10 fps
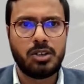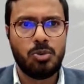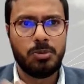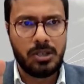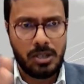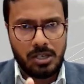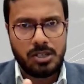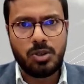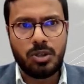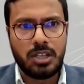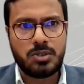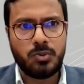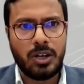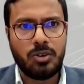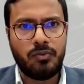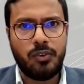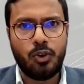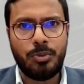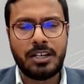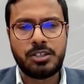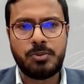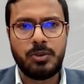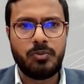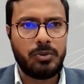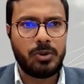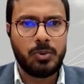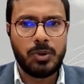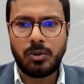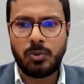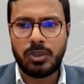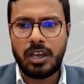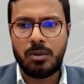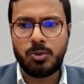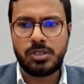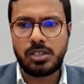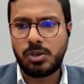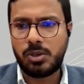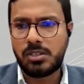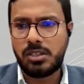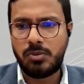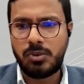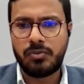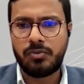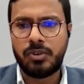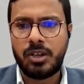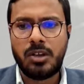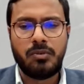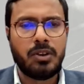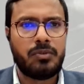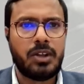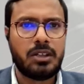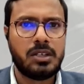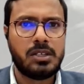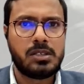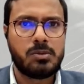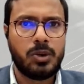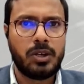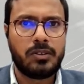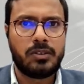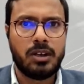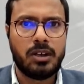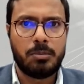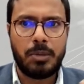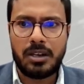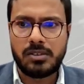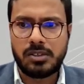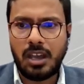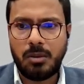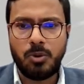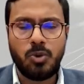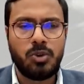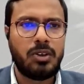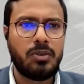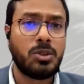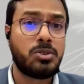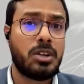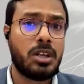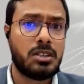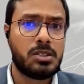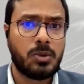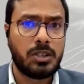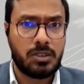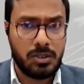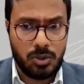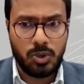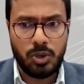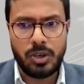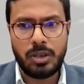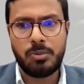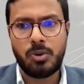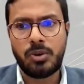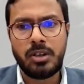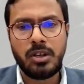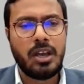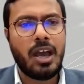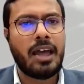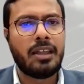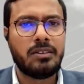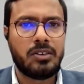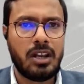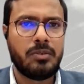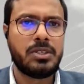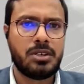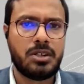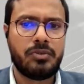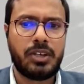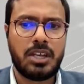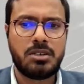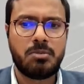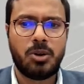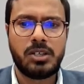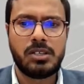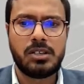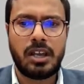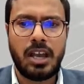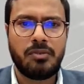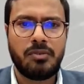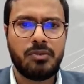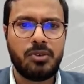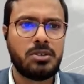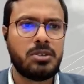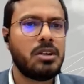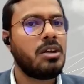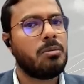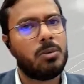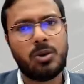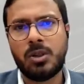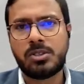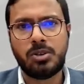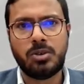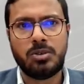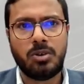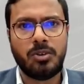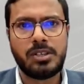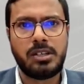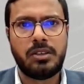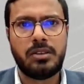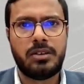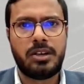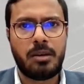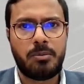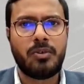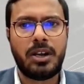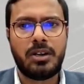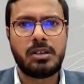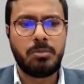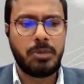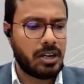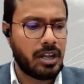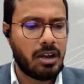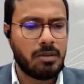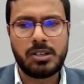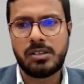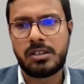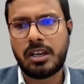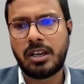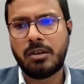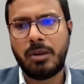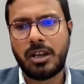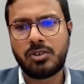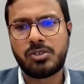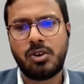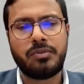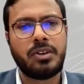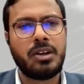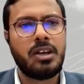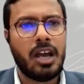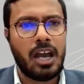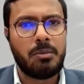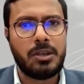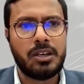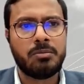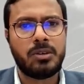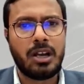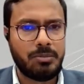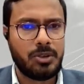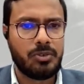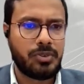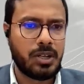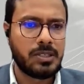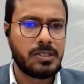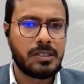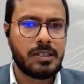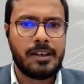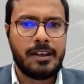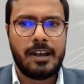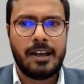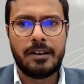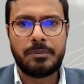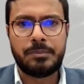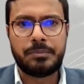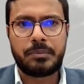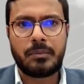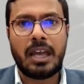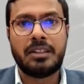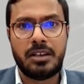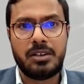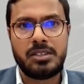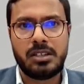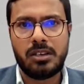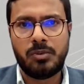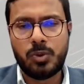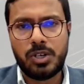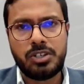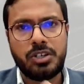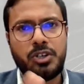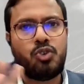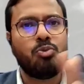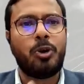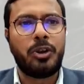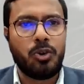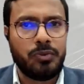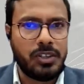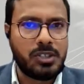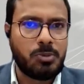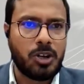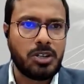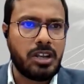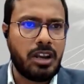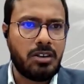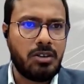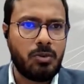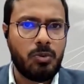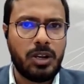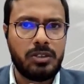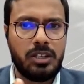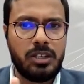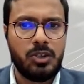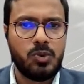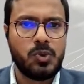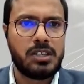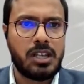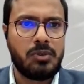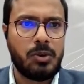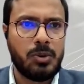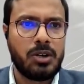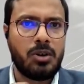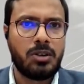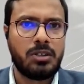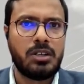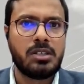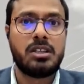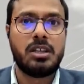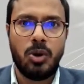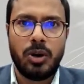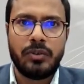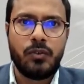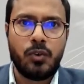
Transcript: globe. So this one on flow management, where we're working with airports, as you can see, we have done this with Paris Airport. We've also done this with Tokyo Airport and relevant certification bodies like AFNOT, but also obviously the tech providers and big tech companies like Microsoft, IBM, Government of France. And there's a version 2.0 of this project, where the use case that we work on is the law